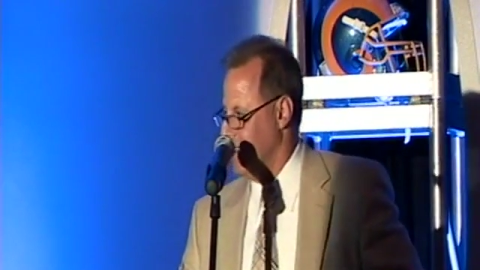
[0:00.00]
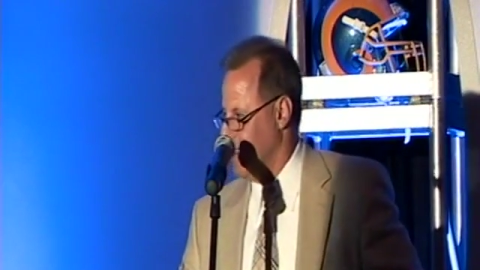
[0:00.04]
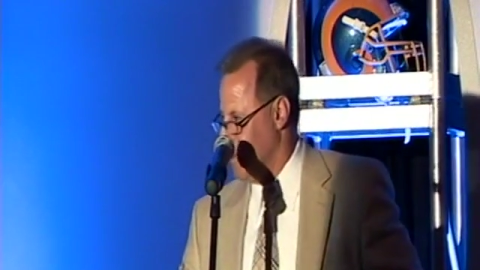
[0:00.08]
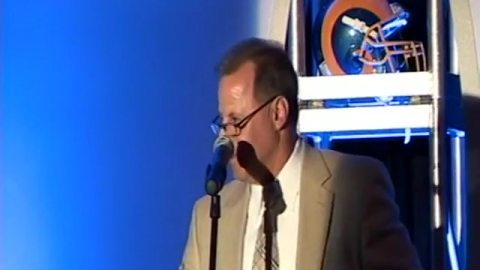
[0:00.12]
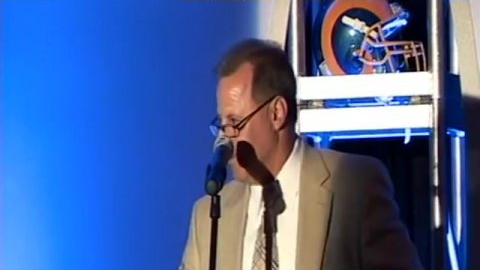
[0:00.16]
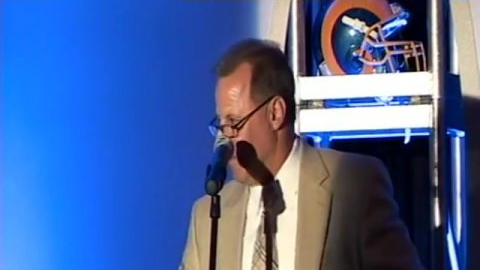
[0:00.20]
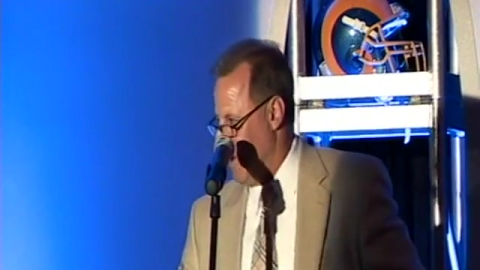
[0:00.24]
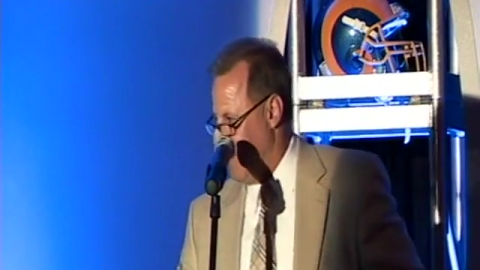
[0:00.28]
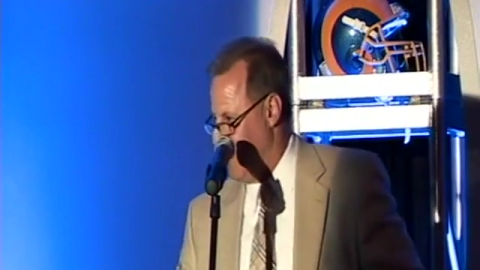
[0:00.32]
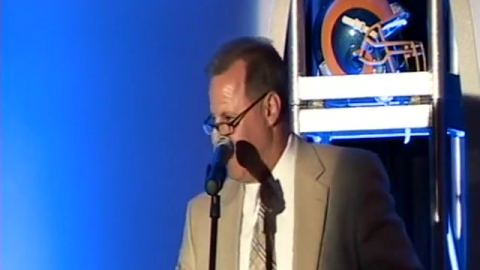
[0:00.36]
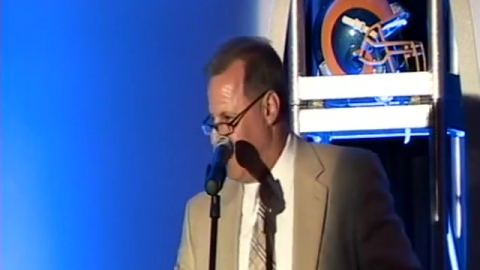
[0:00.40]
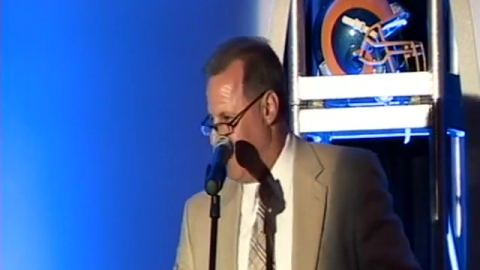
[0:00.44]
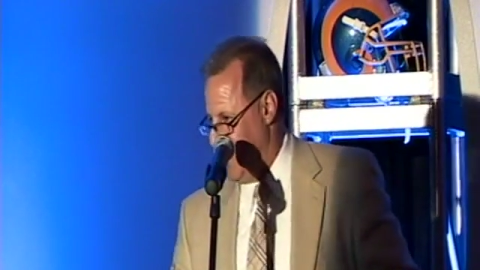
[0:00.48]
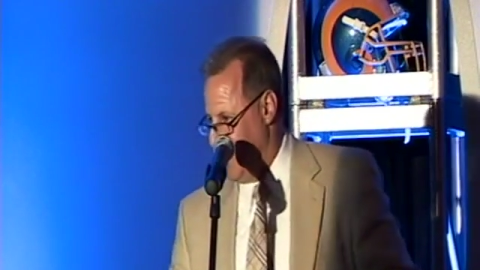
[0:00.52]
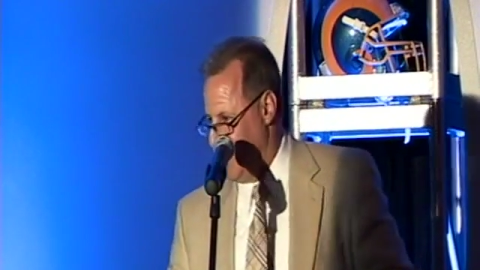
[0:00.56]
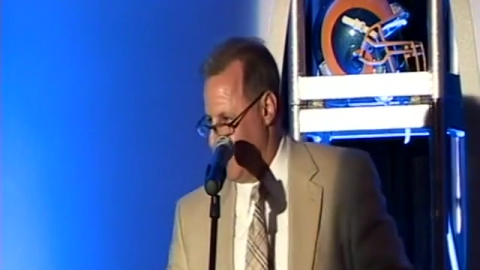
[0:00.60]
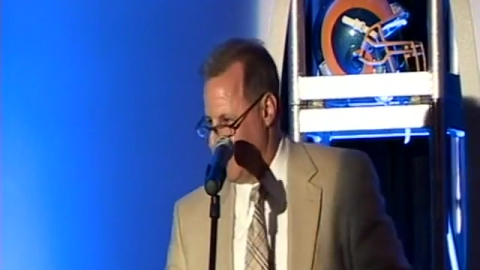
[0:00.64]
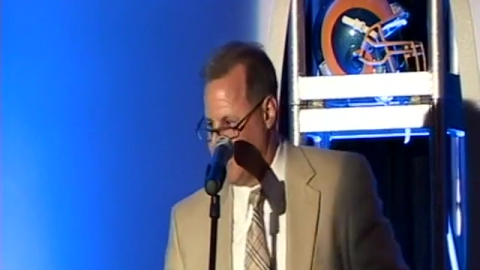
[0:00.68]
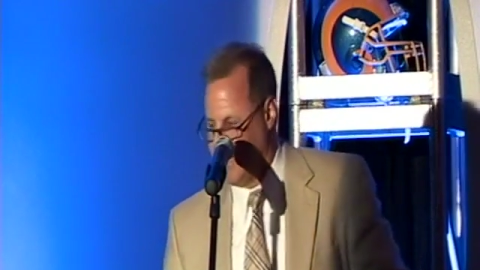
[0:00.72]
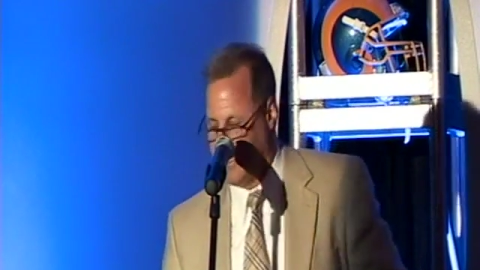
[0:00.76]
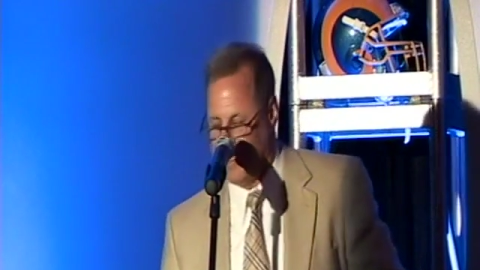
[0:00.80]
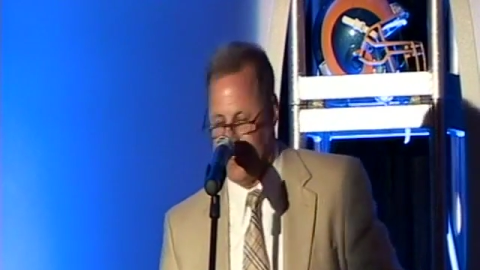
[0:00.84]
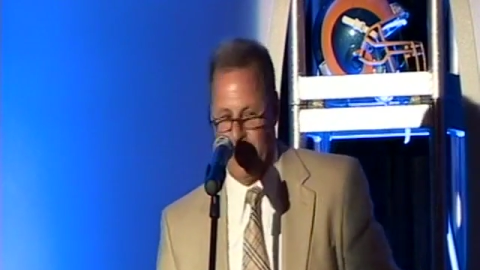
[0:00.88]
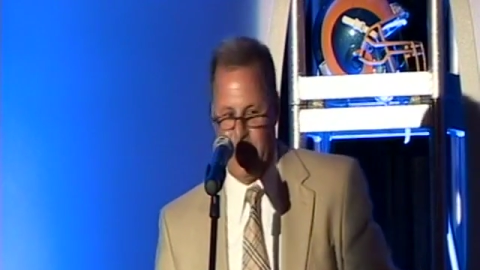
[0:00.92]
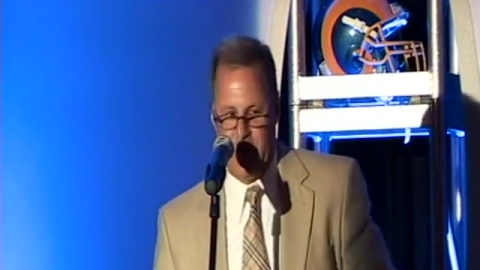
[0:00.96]
My feet are
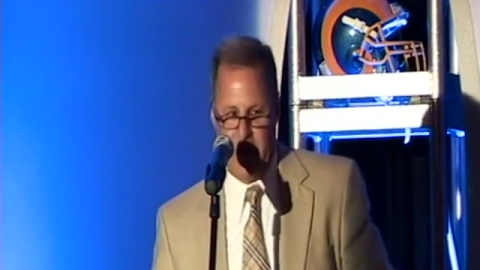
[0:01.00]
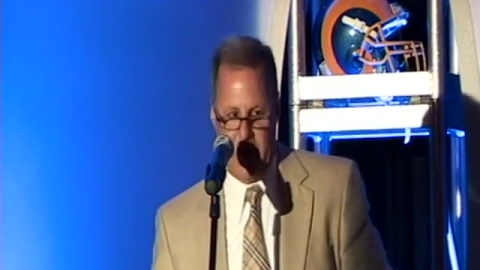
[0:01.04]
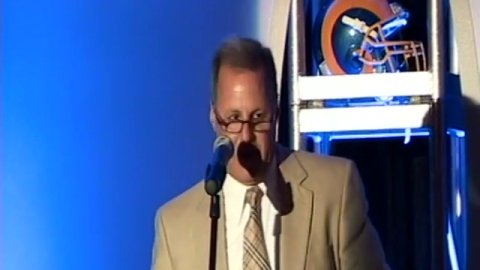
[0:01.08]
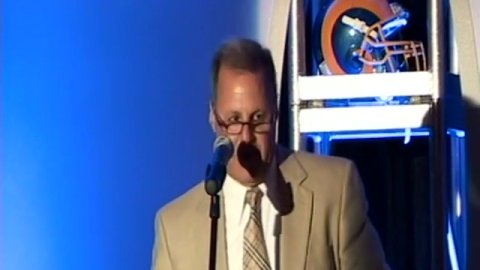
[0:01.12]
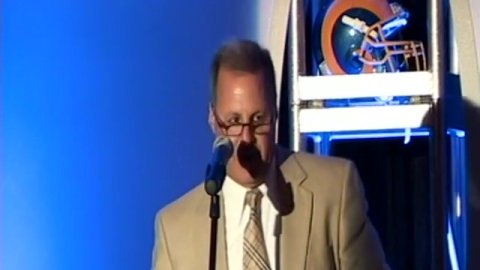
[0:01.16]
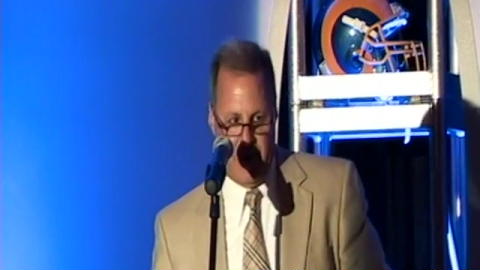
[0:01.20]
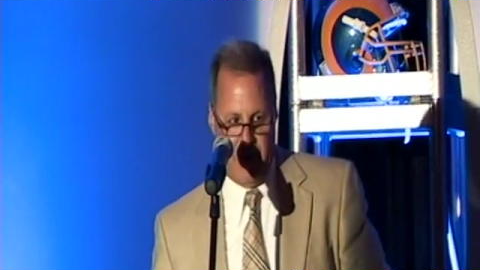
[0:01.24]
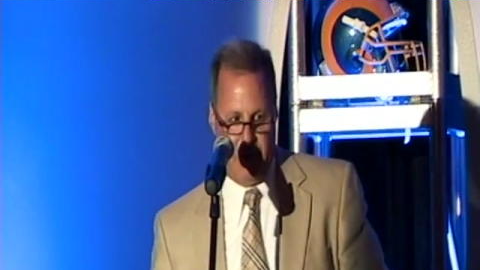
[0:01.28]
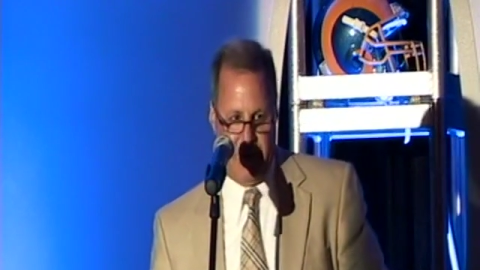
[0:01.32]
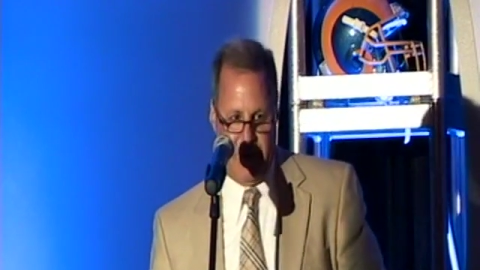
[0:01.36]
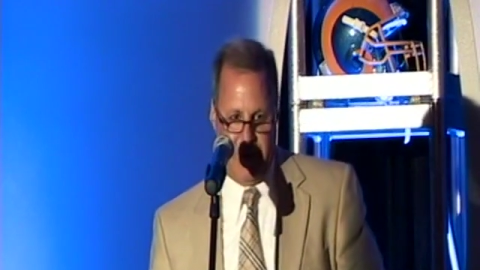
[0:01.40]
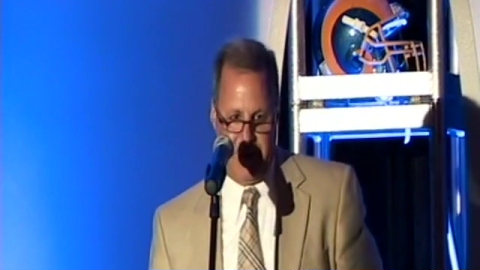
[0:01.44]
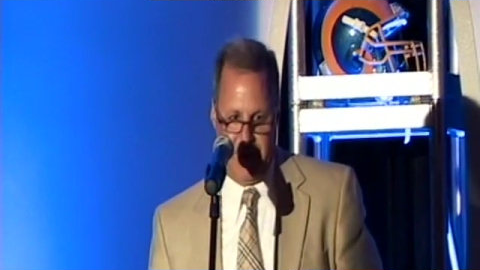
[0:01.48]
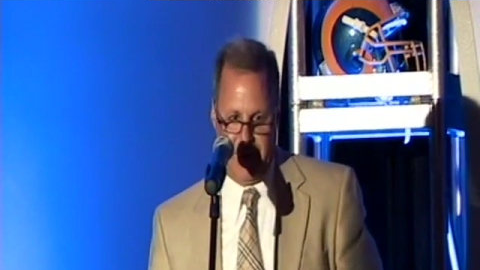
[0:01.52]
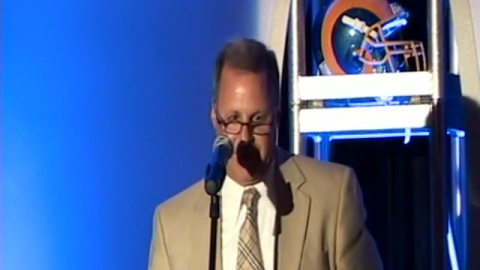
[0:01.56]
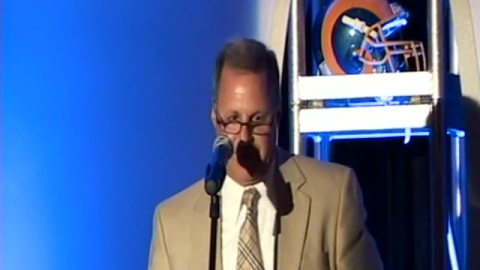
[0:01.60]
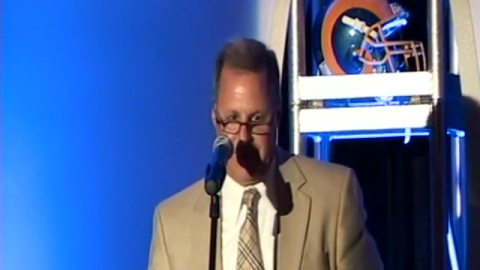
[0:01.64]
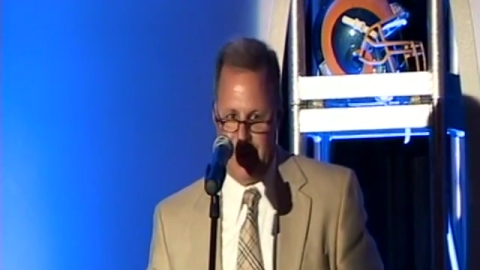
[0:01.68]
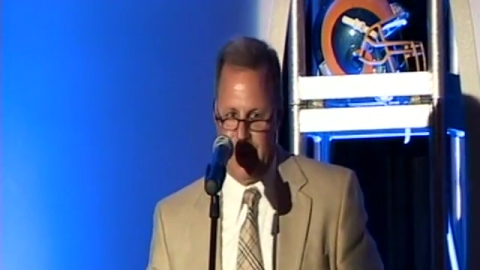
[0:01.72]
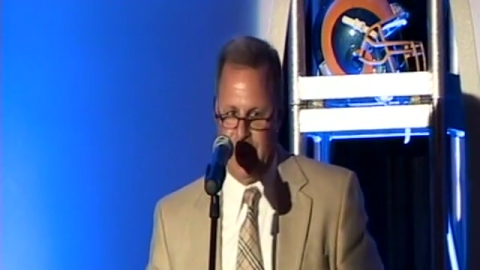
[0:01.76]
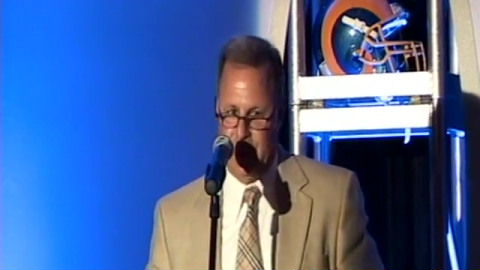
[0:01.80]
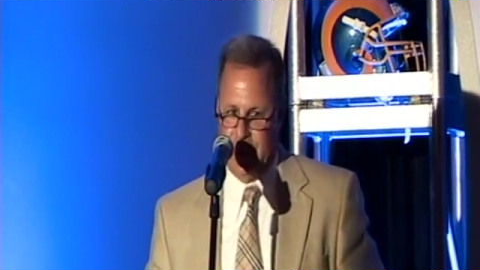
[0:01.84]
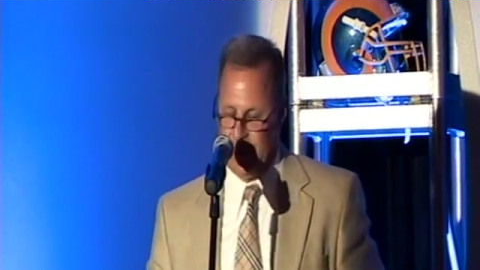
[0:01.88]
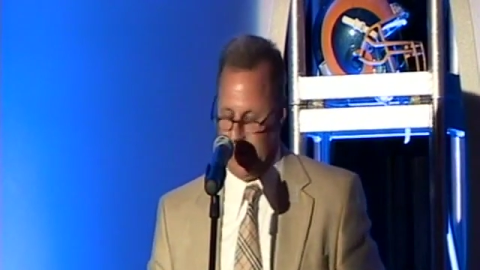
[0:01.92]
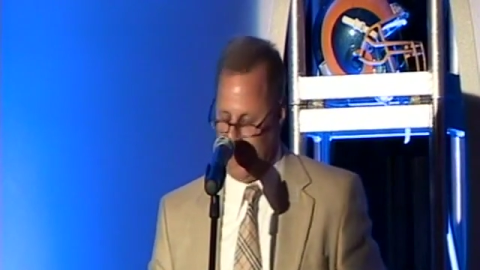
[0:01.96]
still numb. I think I
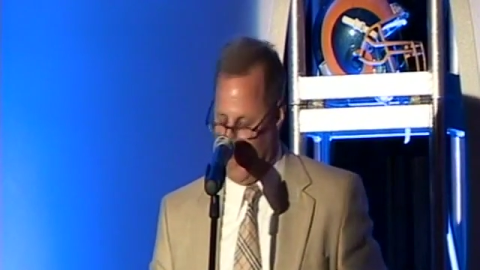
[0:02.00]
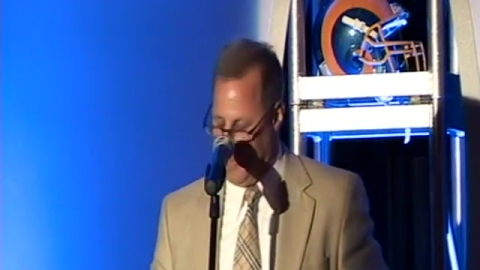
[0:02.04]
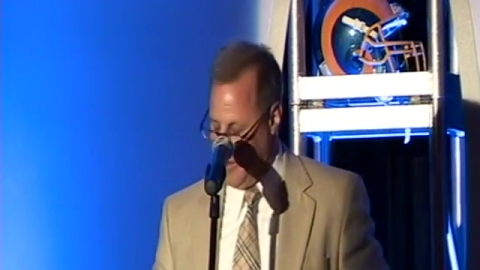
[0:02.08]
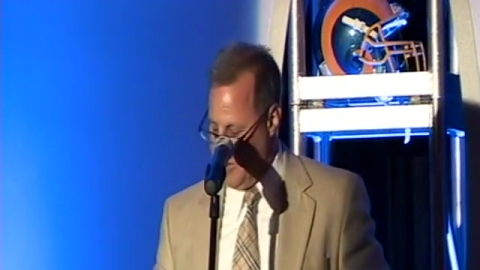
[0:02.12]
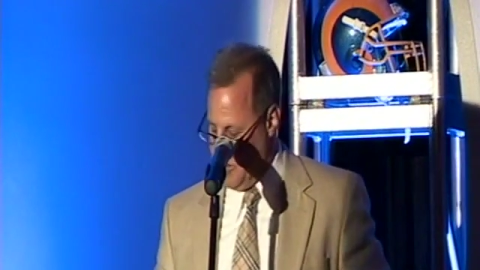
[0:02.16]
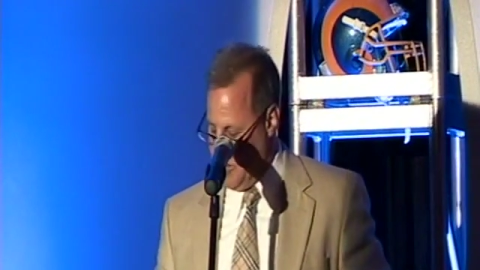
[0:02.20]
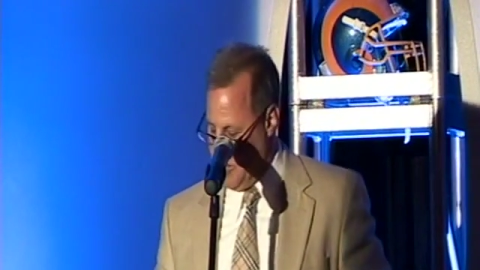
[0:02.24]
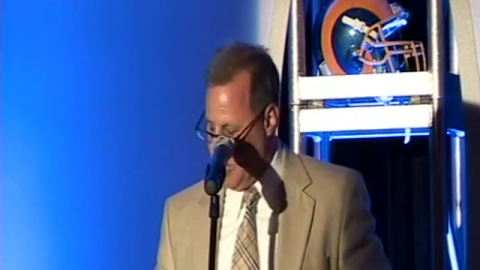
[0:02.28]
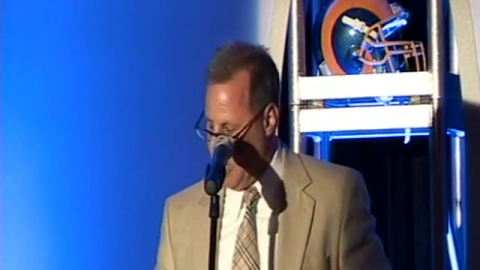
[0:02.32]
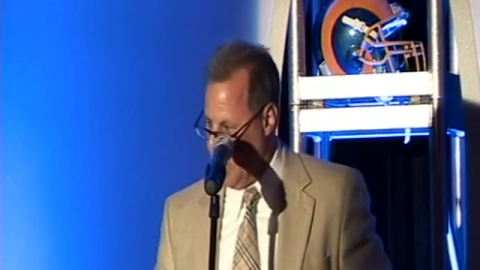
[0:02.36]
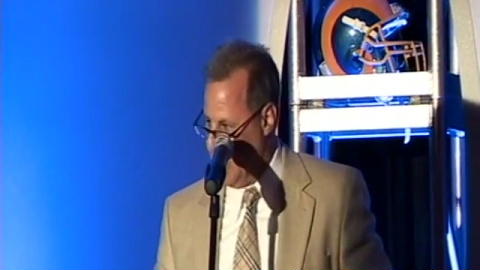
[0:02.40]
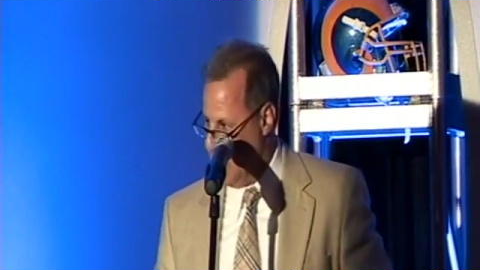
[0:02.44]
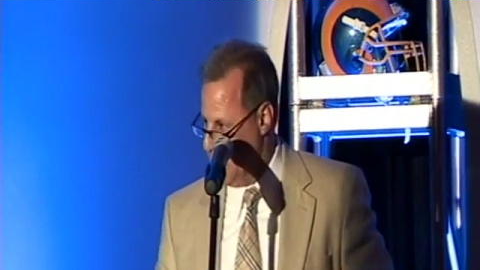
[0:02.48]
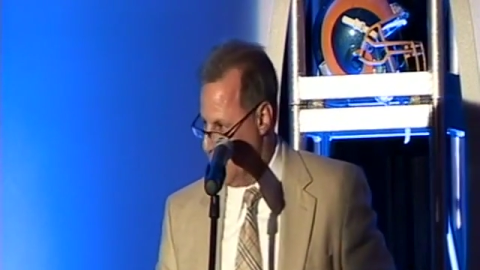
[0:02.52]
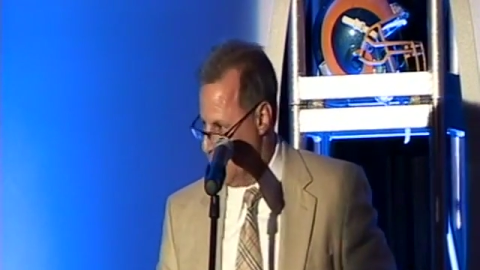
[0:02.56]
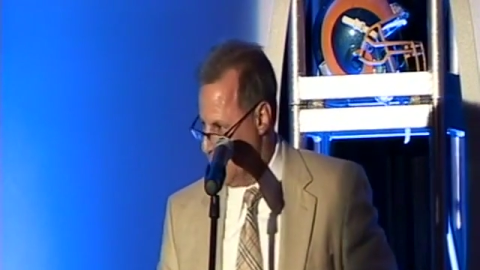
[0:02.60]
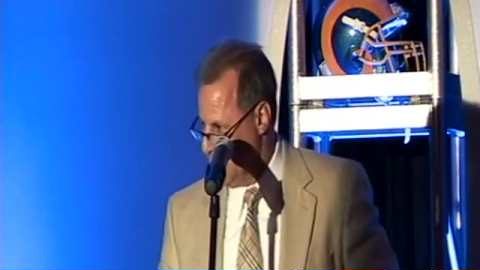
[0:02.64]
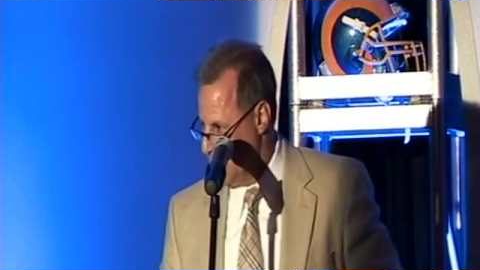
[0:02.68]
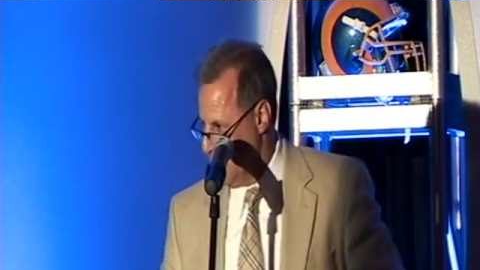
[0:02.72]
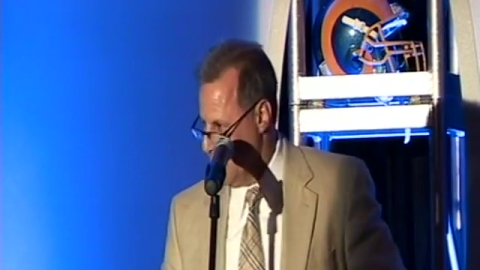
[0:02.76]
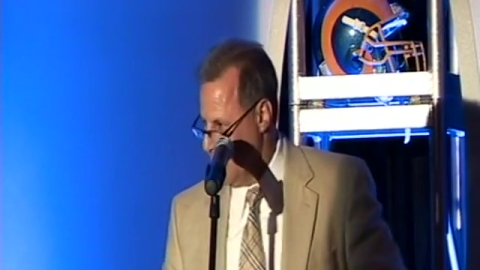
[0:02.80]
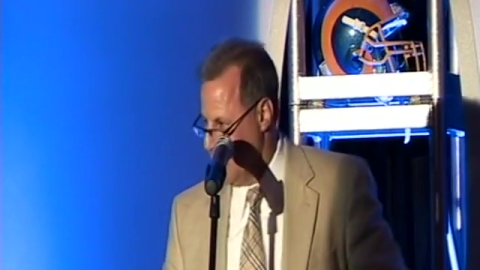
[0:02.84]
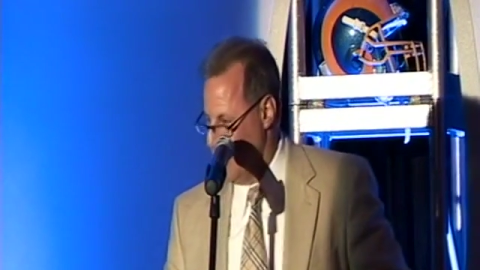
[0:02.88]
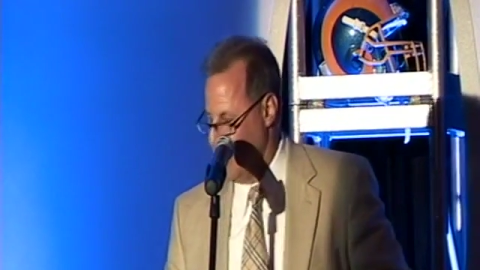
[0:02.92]
lost a few toes.